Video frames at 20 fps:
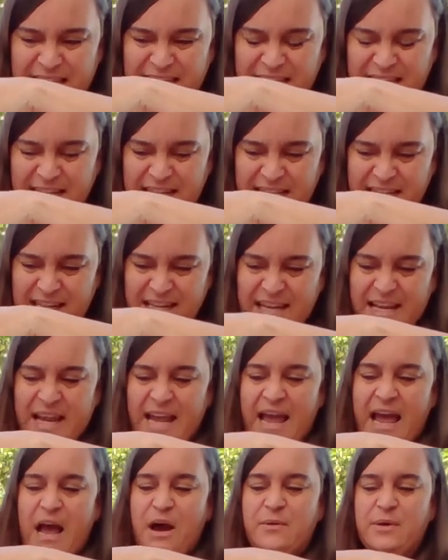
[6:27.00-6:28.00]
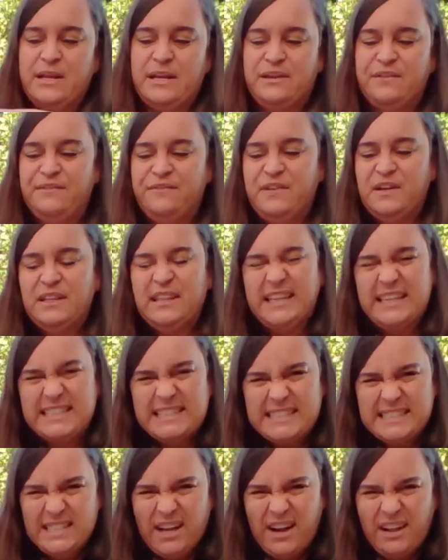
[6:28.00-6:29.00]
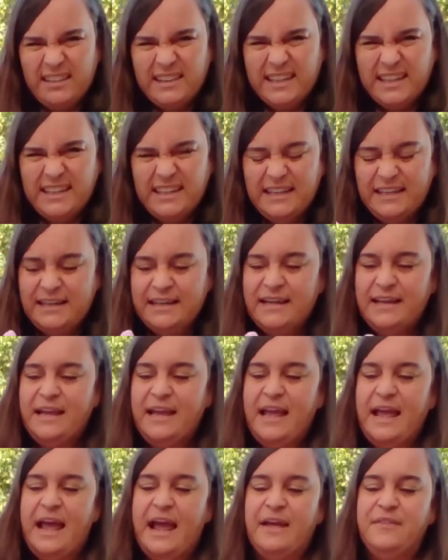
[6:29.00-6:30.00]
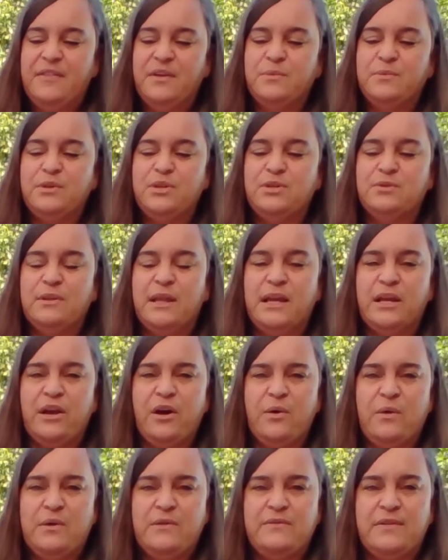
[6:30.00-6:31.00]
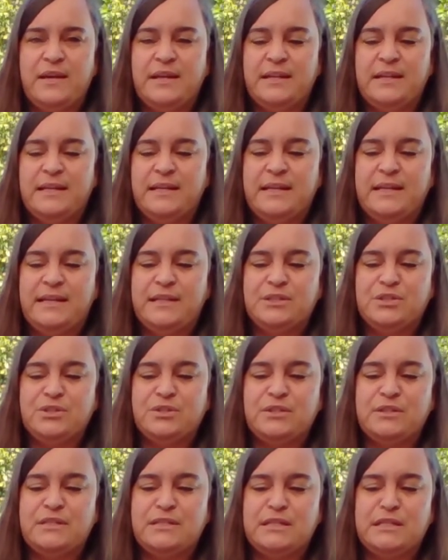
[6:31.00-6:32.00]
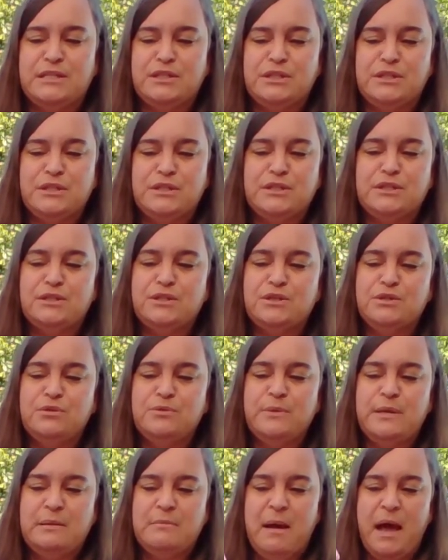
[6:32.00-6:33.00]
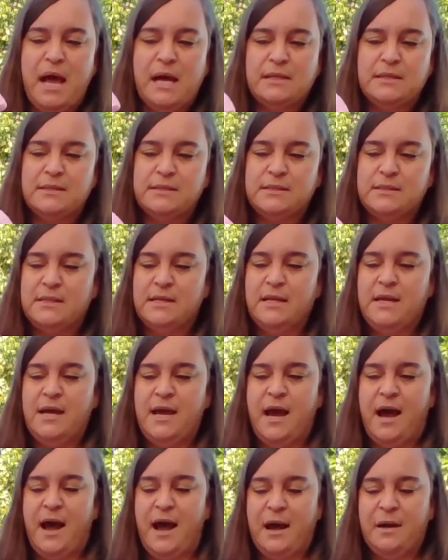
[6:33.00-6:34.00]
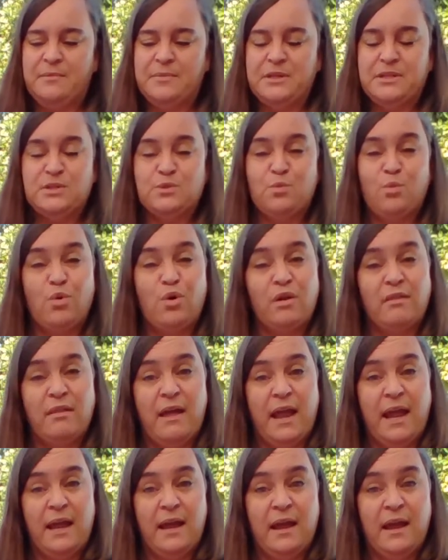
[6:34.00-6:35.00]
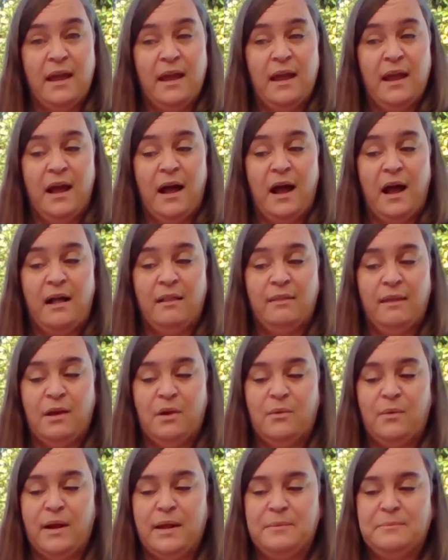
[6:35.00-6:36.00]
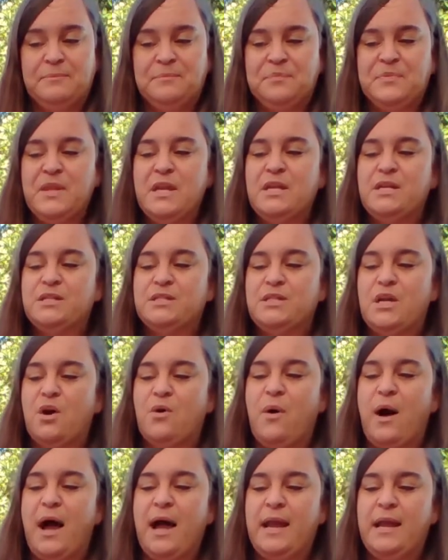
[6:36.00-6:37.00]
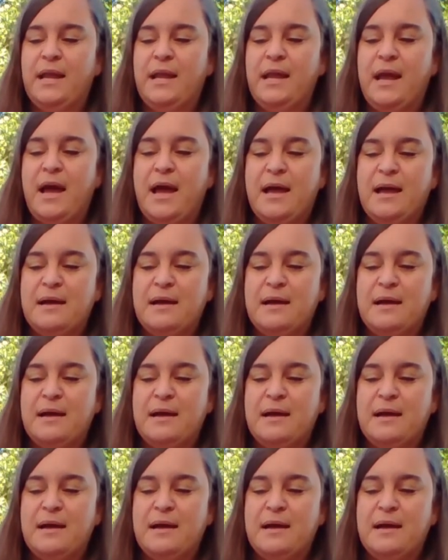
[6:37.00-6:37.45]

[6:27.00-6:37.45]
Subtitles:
it, how it can feel like a solid, and then when you let go of it, it turns into this gooey mass that's more like a liquid. So I